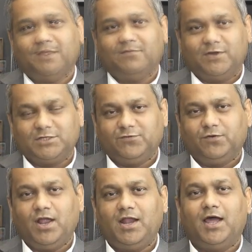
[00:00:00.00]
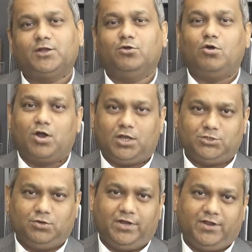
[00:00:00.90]
First of all, I'd like to
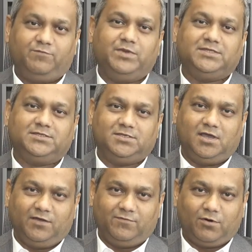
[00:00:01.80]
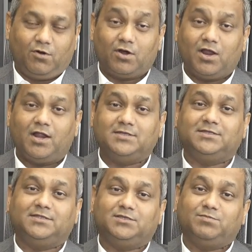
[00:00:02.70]
congratulate FBCCI for
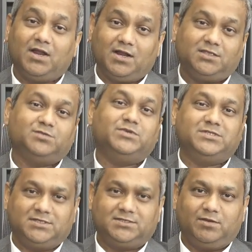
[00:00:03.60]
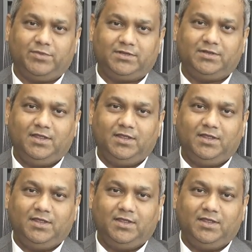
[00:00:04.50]
organizing this Bangladesh Business Summit.